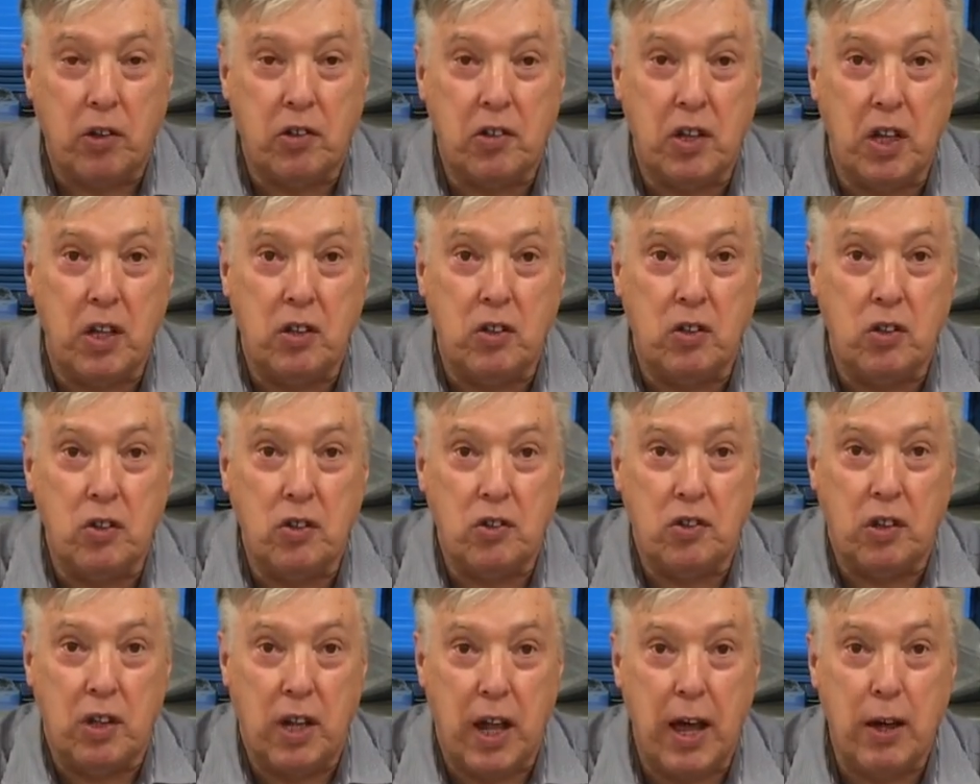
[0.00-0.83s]

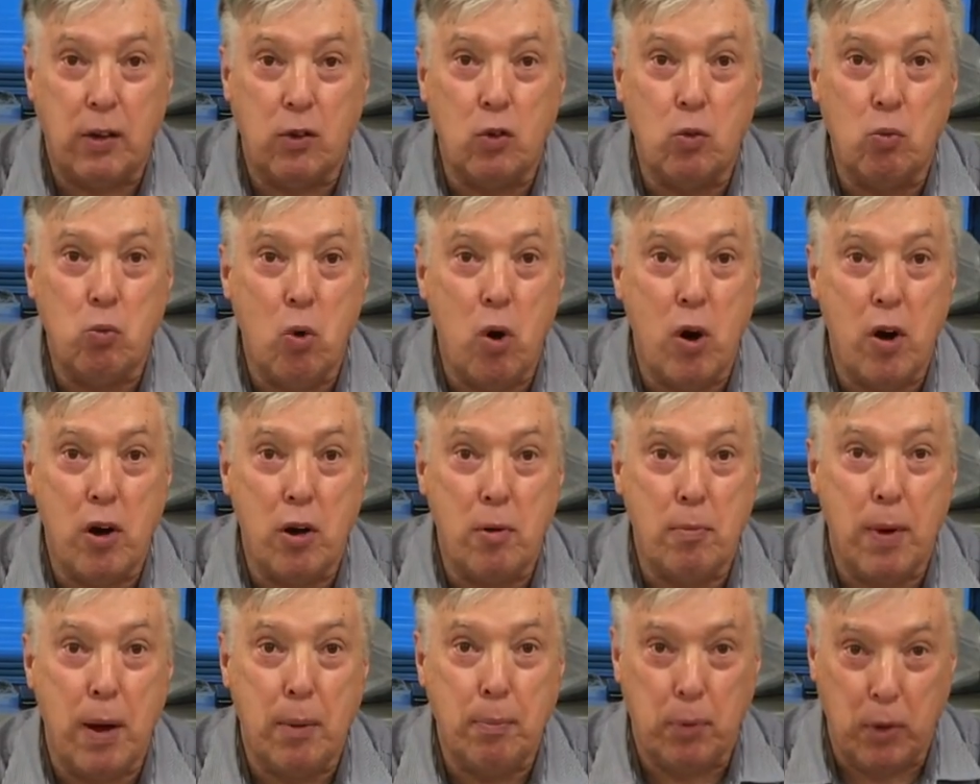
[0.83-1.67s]
centers and how to wire
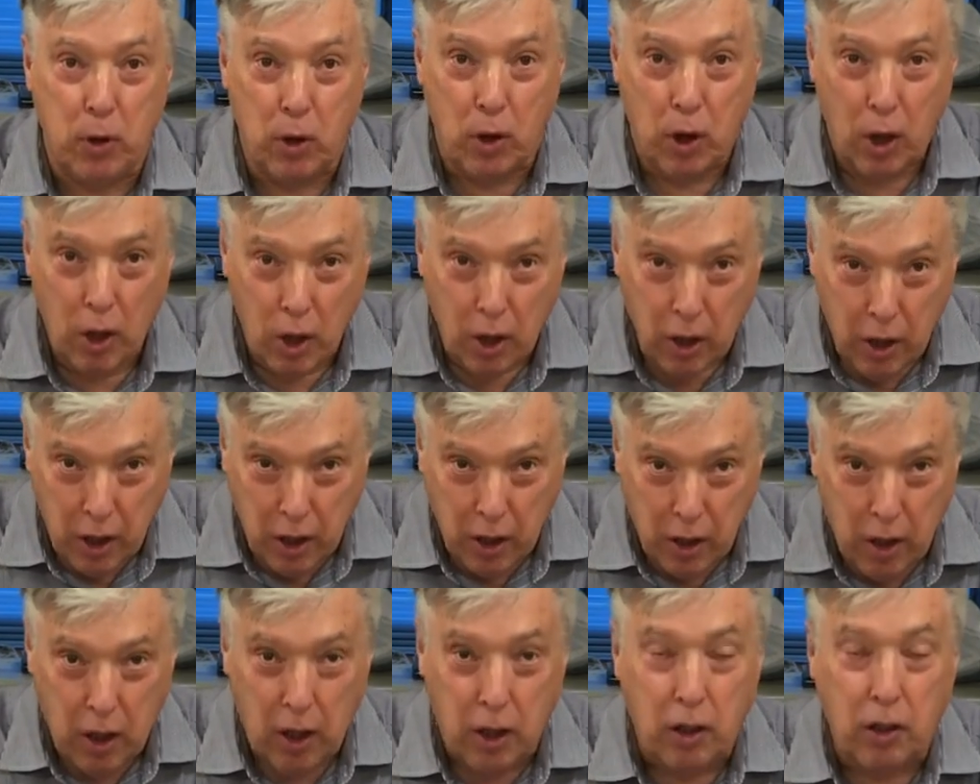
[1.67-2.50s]
them up
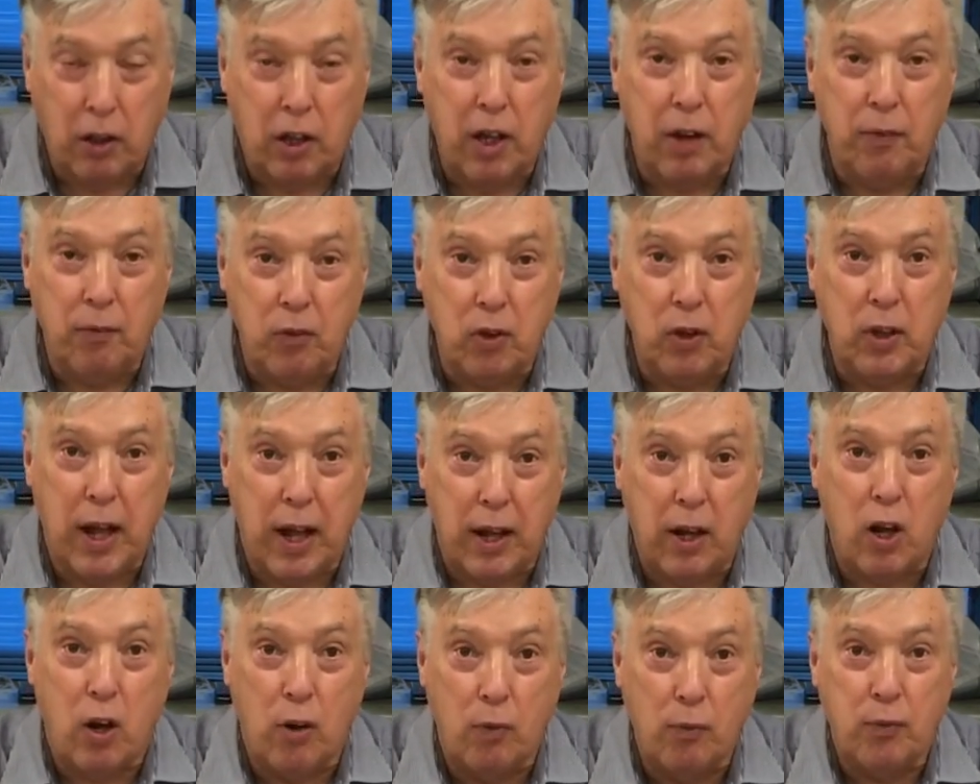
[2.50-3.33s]
and give you
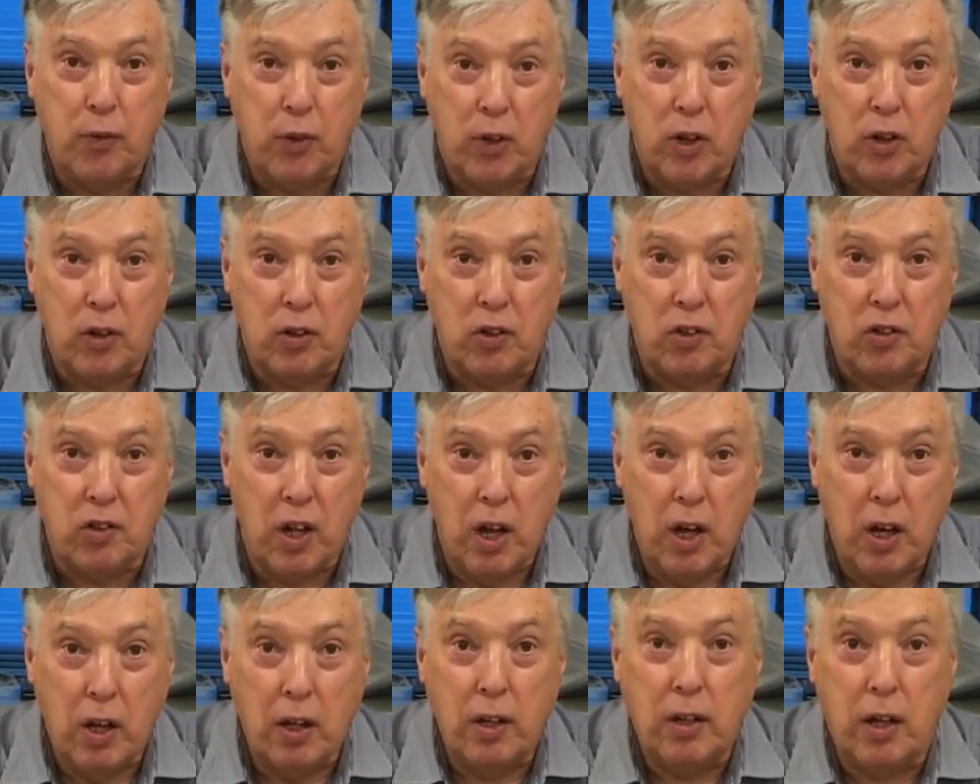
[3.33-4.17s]
that confidence,
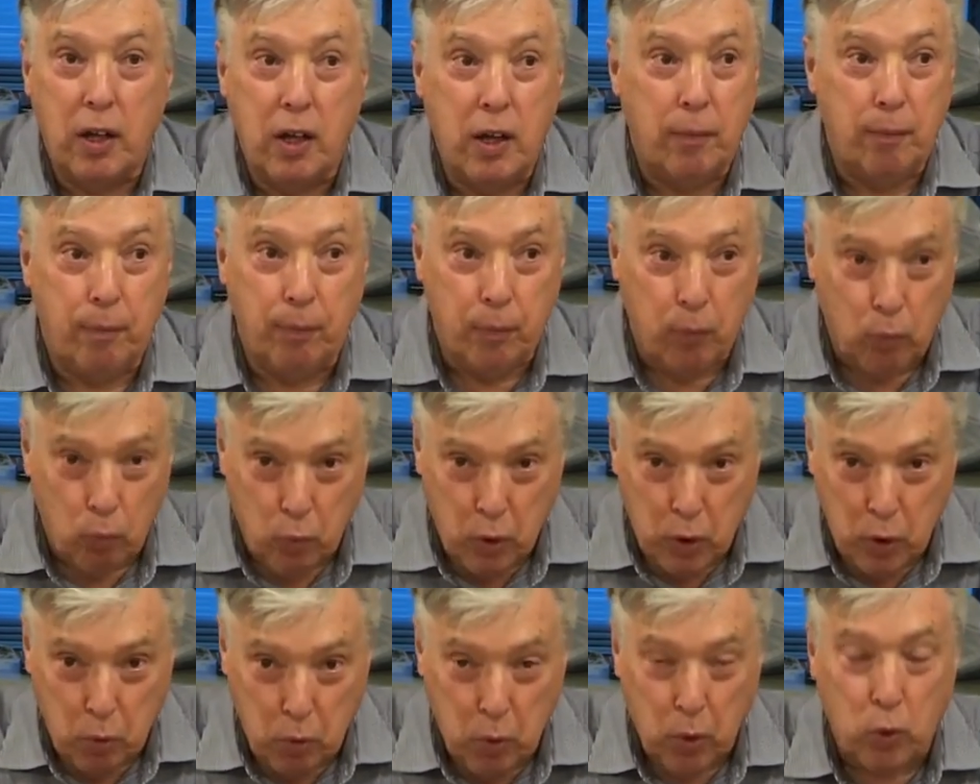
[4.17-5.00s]
that
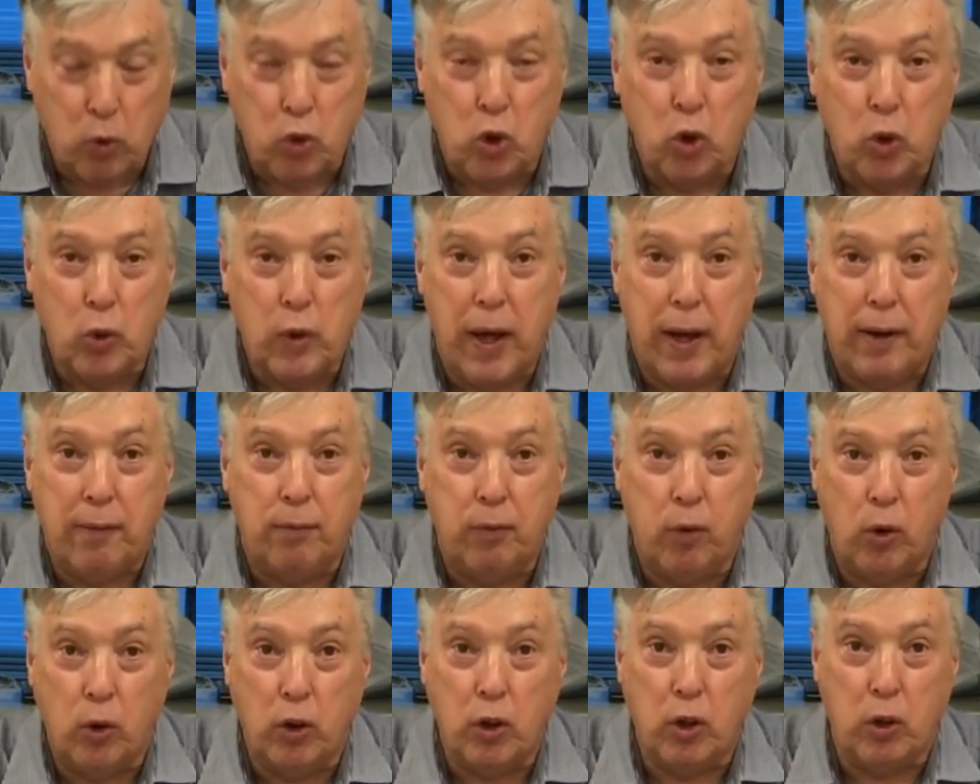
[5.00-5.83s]
we will do that
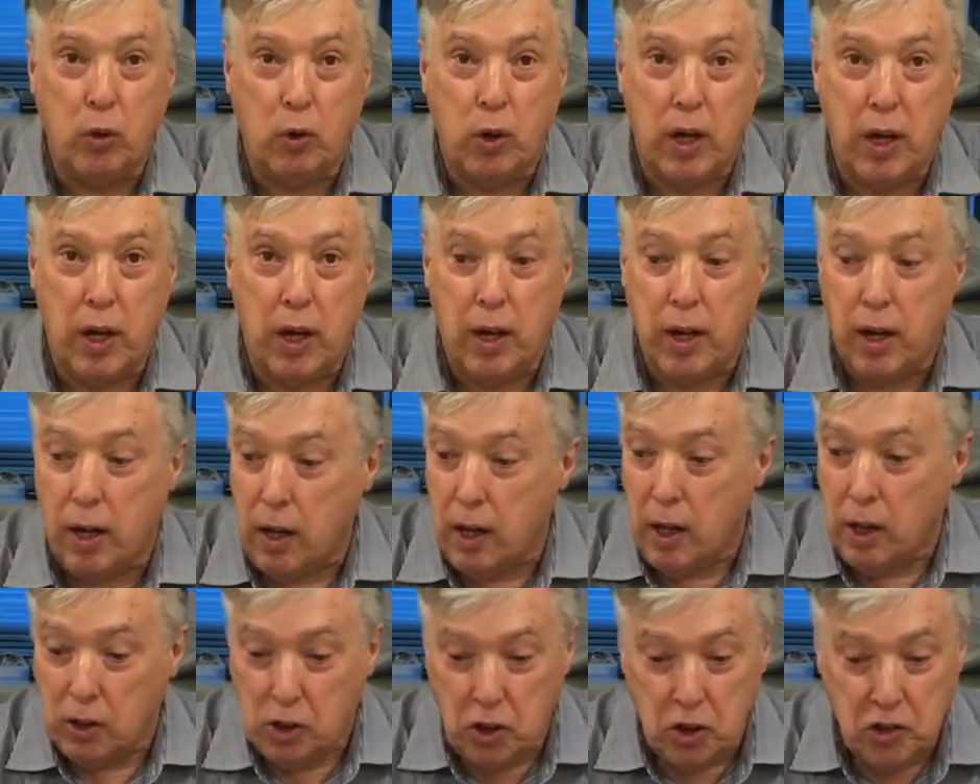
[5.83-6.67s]
for you here,
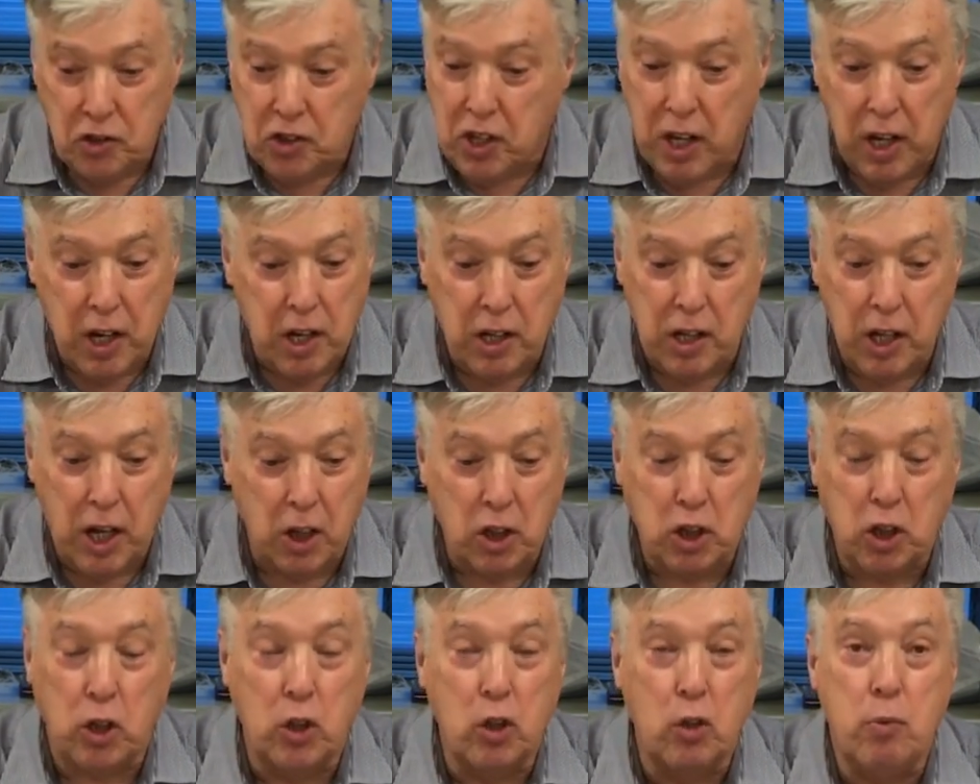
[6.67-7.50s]
just get in
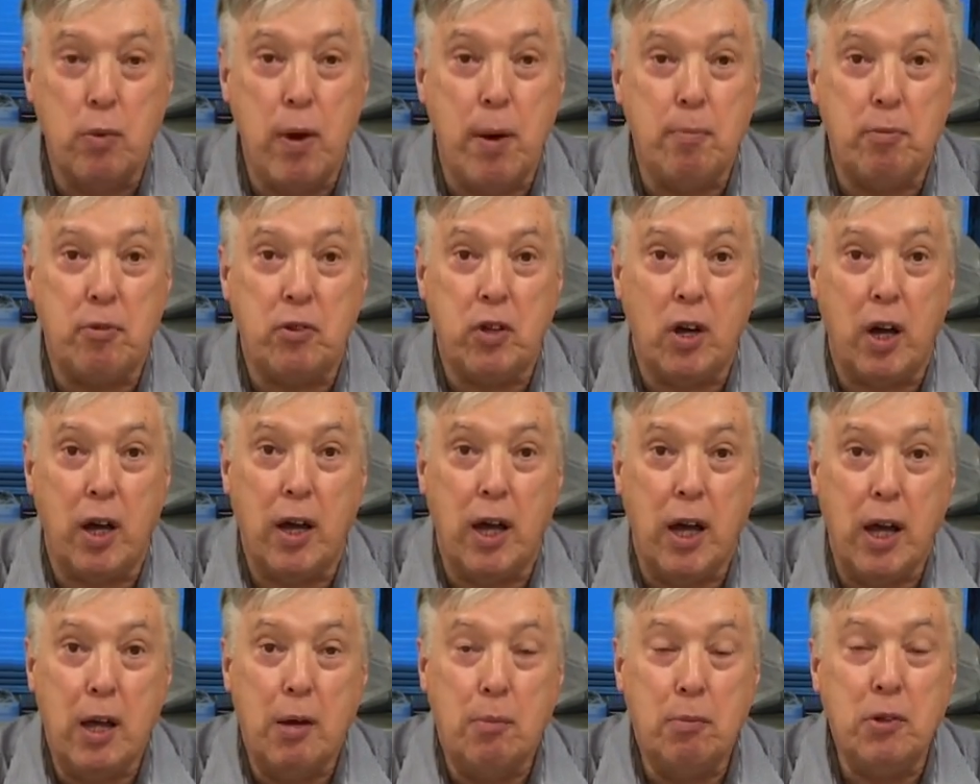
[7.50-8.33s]
touch on the
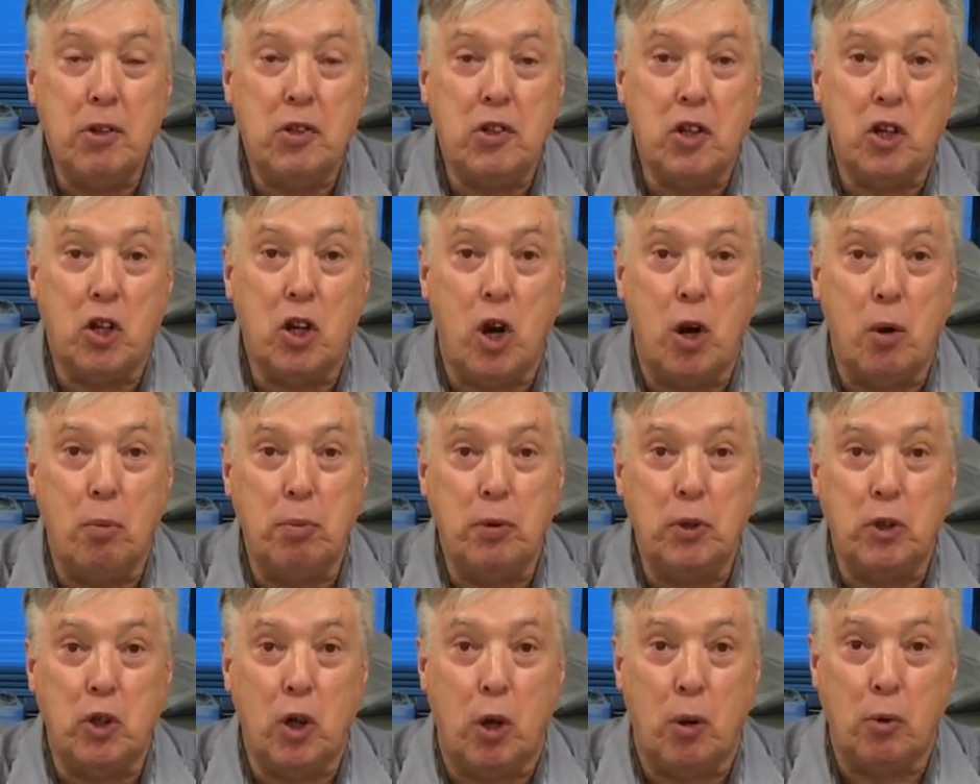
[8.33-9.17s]
website,
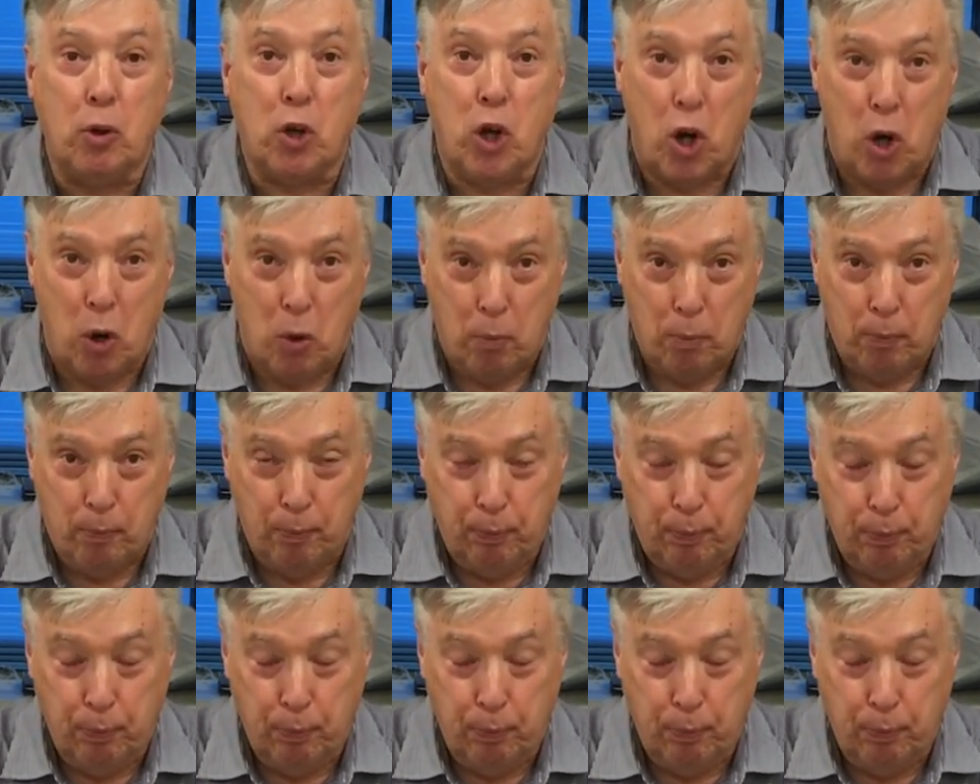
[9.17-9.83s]
mrcombi.com.